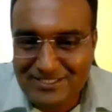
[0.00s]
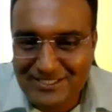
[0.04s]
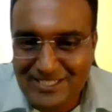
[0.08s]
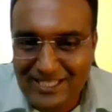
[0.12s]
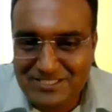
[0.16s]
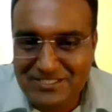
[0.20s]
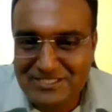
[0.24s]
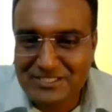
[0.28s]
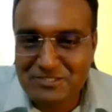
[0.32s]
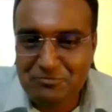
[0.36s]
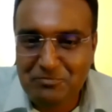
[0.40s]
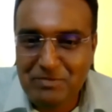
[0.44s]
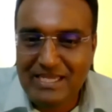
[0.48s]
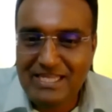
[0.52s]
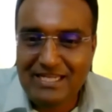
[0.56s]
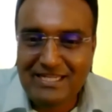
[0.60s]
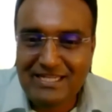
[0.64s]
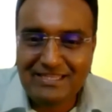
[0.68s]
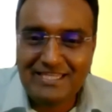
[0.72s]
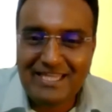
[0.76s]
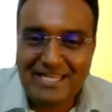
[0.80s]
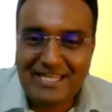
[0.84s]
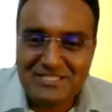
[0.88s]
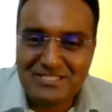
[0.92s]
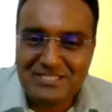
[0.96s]
this
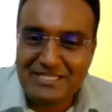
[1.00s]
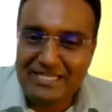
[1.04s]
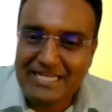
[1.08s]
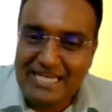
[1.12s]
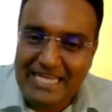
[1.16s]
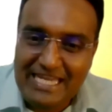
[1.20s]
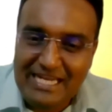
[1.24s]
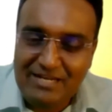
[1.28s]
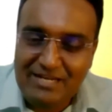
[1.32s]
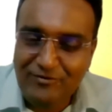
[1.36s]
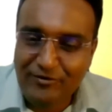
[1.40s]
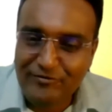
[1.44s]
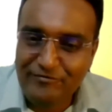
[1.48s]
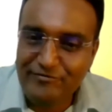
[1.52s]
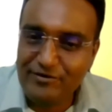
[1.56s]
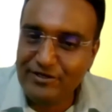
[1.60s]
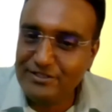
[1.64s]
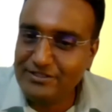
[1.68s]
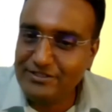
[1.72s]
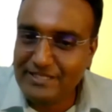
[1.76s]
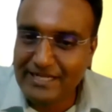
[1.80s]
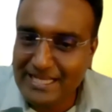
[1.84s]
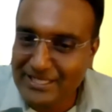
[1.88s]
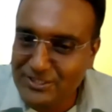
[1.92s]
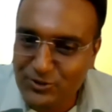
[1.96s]
mean there is a need for
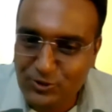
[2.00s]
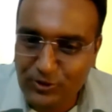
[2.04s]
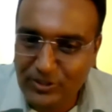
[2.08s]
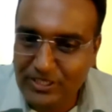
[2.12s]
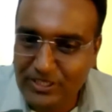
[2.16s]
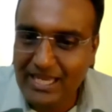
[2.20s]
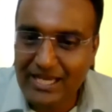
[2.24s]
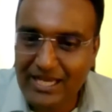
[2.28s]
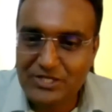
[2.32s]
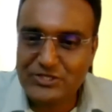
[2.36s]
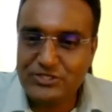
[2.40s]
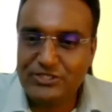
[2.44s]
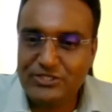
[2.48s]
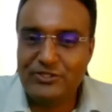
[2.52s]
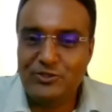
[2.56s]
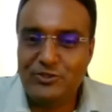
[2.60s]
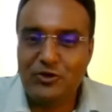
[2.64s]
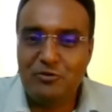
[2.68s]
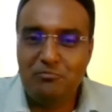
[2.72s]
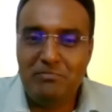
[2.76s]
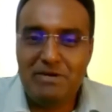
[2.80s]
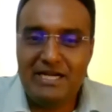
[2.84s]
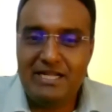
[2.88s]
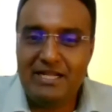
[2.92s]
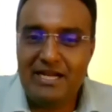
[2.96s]
further education
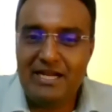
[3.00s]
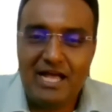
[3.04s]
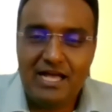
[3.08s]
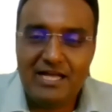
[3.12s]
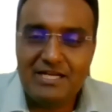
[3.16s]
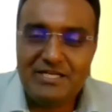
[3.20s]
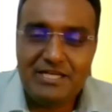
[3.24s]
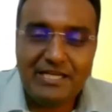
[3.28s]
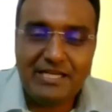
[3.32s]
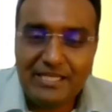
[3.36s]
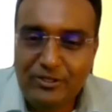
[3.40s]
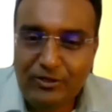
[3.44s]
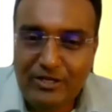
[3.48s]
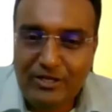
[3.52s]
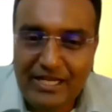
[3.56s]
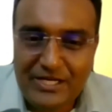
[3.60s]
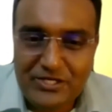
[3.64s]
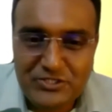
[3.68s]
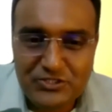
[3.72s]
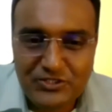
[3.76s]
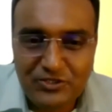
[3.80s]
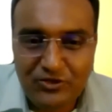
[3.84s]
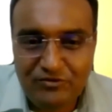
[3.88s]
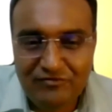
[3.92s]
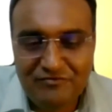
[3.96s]
or better
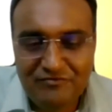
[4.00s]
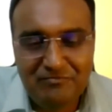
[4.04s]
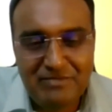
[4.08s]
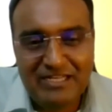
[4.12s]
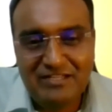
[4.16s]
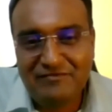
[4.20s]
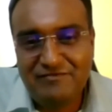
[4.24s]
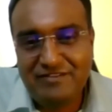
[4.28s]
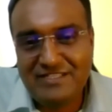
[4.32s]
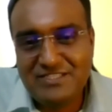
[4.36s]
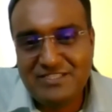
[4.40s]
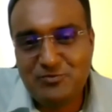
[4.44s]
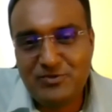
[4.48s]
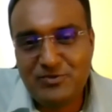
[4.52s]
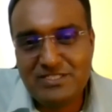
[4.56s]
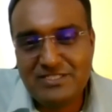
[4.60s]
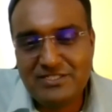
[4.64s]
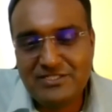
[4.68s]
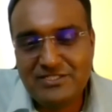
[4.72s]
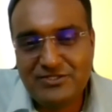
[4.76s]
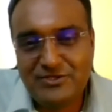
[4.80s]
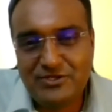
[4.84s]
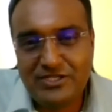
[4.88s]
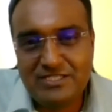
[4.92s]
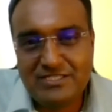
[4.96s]
articulation of benefits
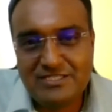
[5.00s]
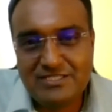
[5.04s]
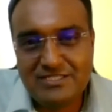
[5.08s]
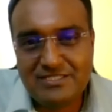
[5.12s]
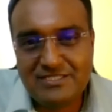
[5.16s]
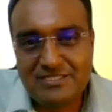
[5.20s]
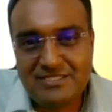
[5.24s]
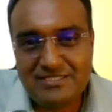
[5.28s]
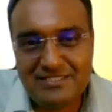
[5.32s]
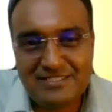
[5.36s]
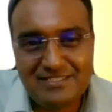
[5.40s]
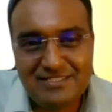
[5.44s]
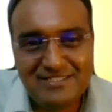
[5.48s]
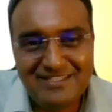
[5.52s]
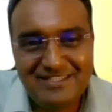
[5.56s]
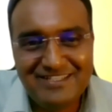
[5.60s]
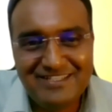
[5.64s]
versus risks?